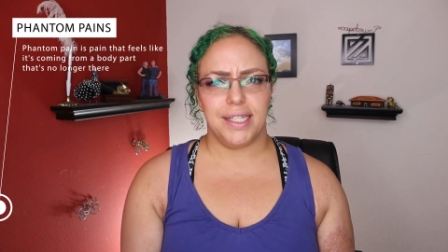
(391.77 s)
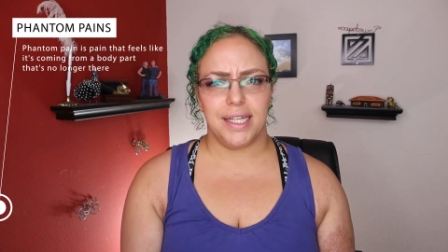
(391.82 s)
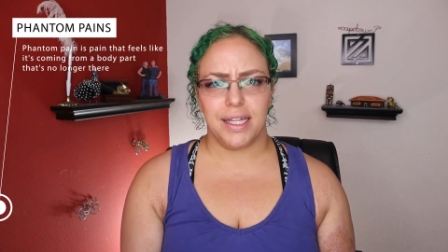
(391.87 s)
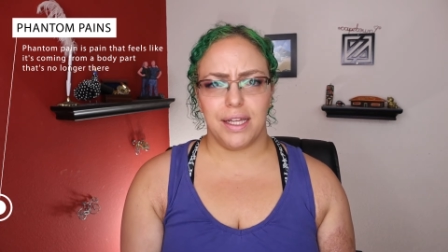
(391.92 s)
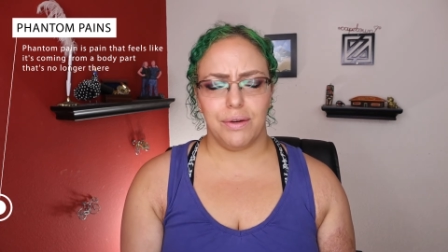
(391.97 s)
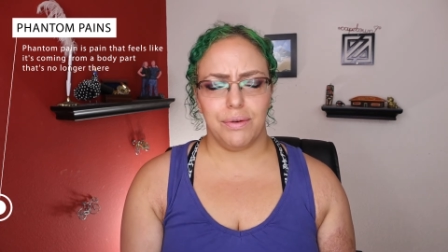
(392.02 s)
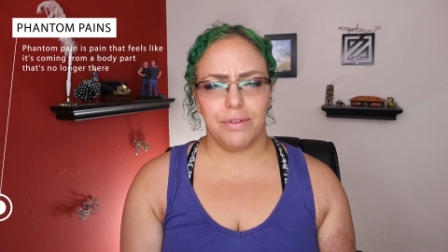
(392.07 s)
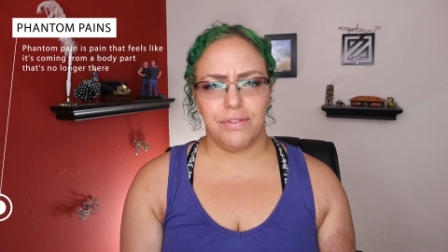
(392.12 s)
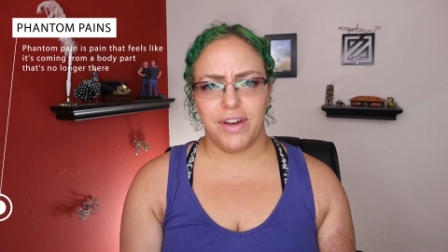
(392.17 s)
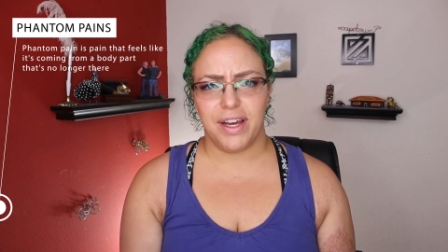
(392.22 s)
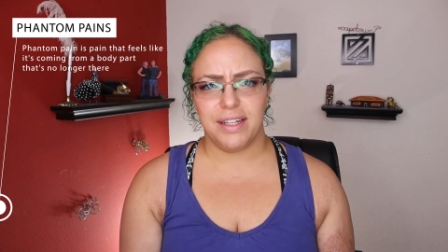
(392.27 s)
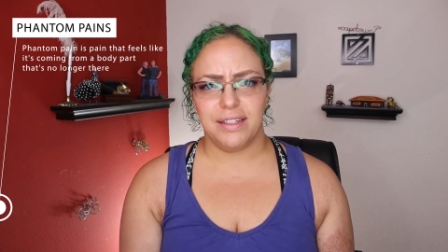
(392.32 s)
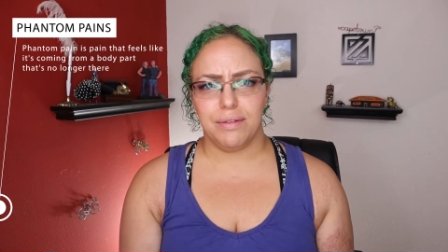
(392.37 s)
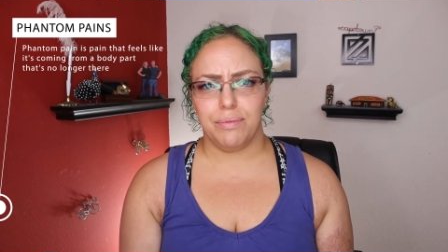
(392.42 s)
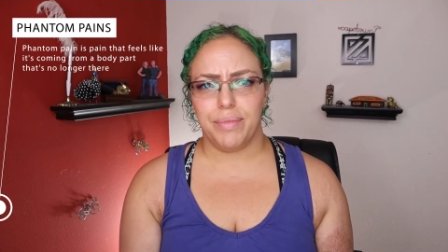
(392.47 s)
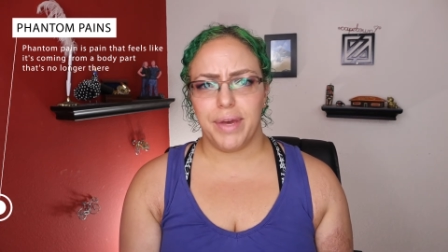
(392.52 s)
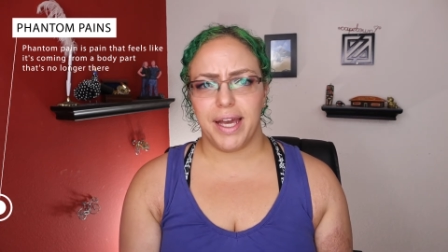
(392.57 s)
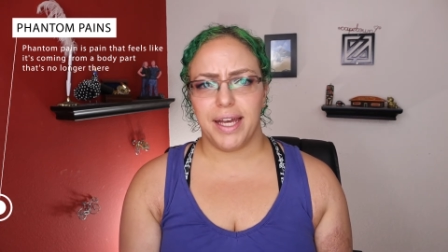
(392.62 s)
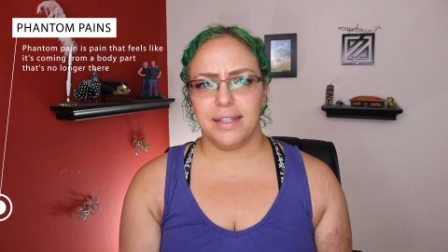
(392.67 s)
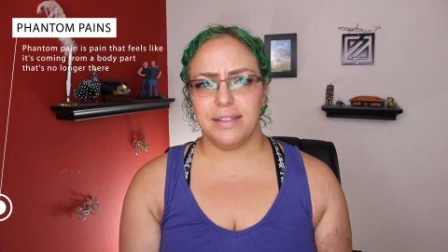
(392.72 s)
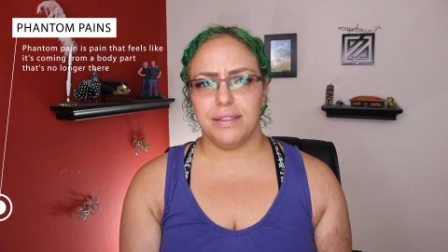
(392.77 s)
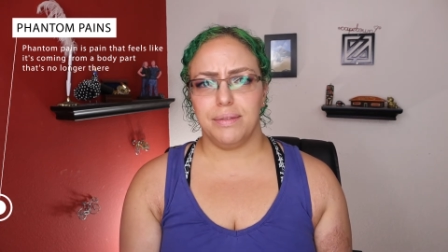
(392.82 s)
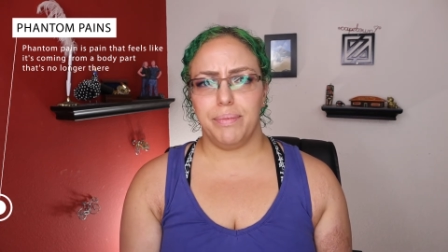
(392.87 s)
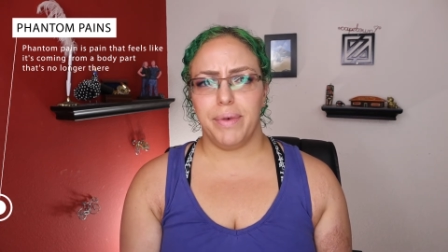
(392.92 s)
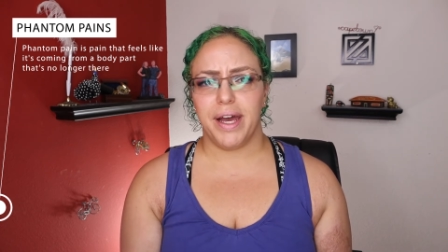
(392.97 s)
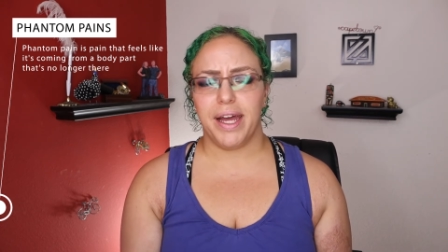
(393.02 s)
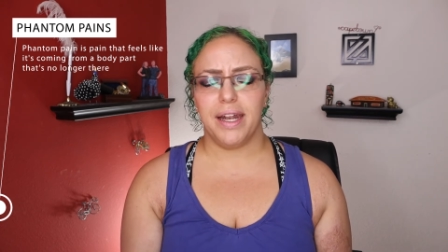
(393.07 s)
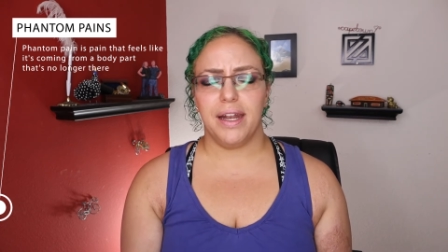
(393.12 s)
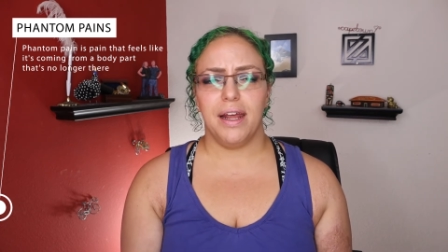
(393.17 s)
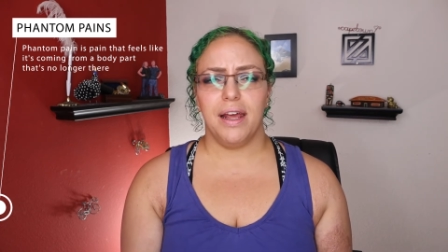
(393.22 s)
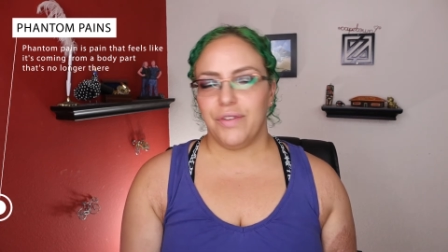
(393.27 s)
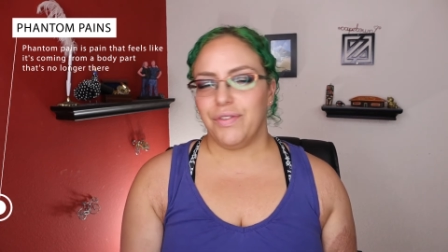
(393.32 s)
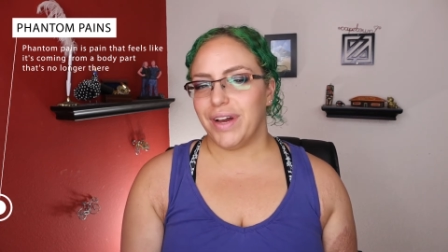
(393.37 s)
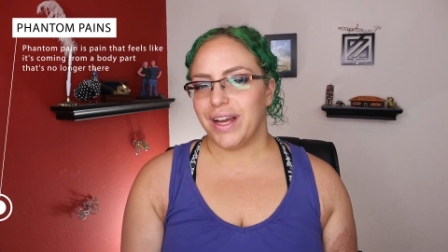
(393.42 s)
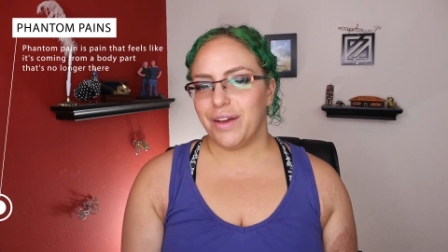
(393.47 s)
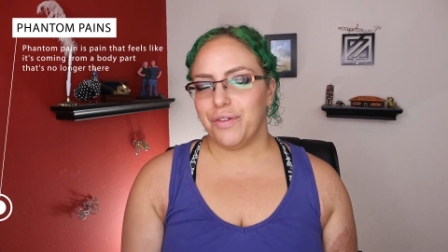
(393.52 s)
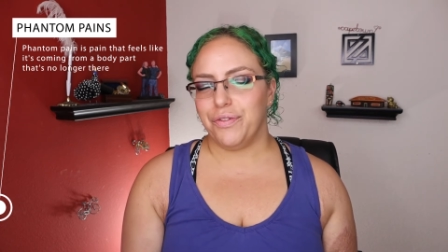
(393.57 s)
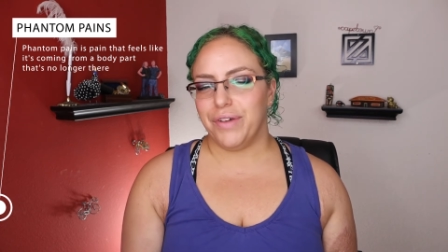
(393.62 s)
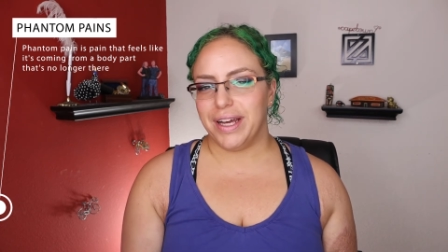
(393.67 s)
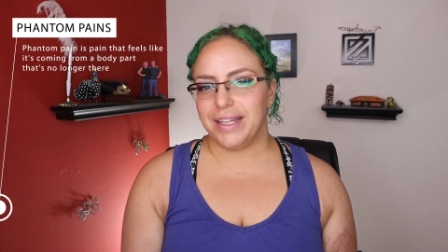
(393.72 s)
dealing with phantom pains, but if I
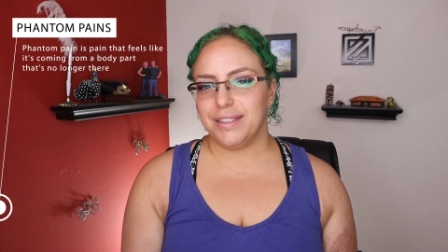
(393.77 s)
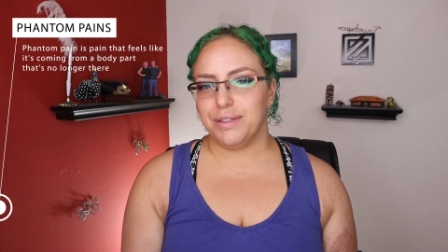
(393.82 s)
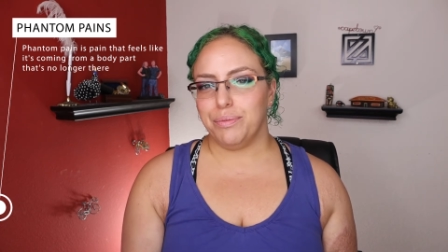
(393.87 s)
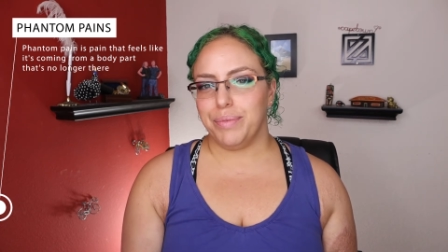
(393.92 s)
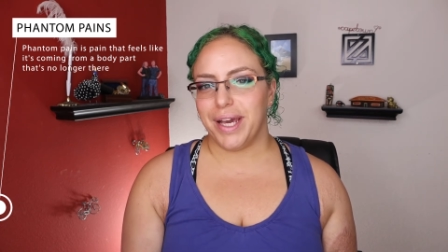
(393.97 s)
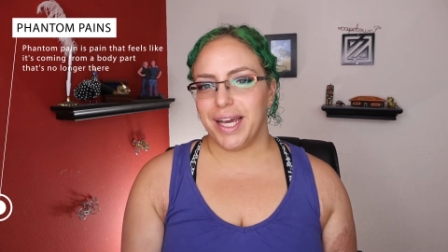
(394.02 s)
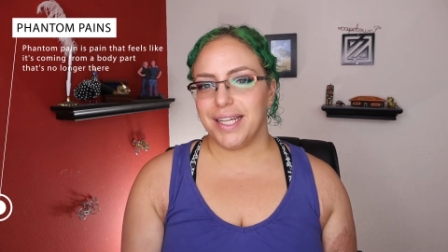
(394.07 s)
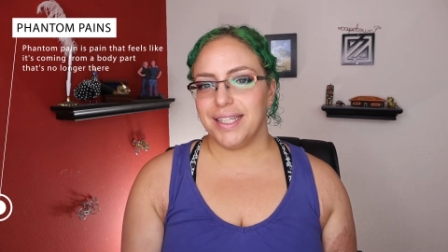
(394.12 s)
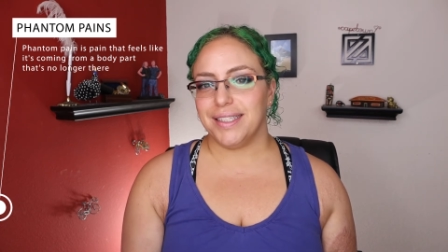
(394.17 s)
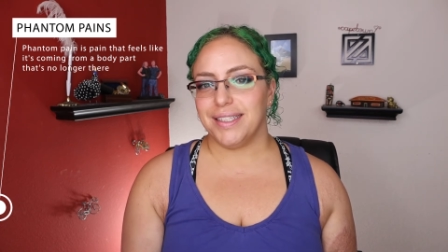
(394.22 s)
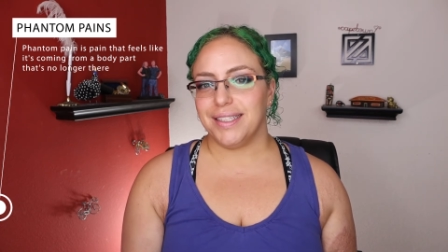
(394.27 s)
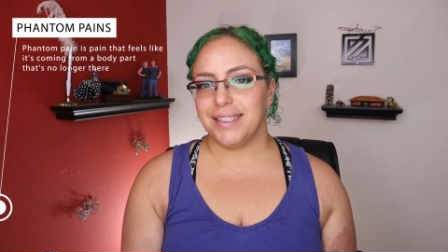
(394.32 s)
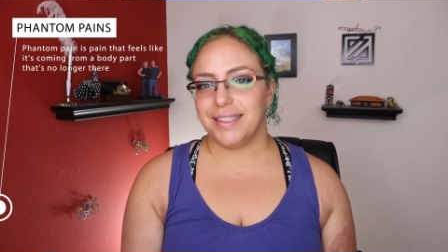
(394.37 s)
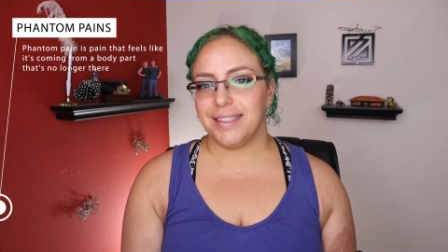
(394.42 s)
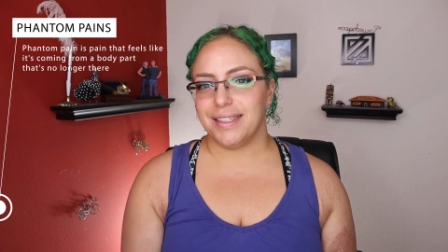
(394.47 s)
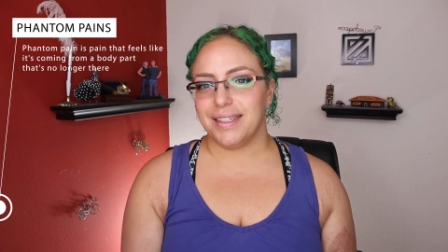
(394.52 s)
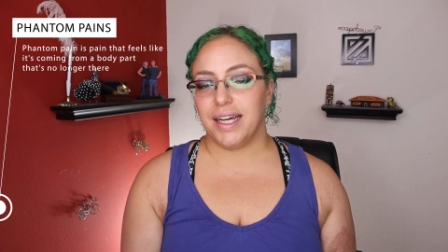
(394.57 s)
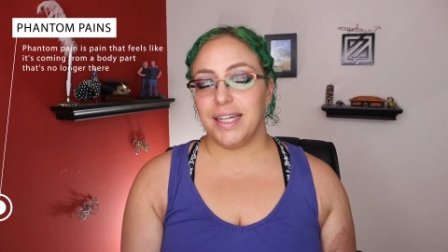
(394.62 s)
get phantom pains,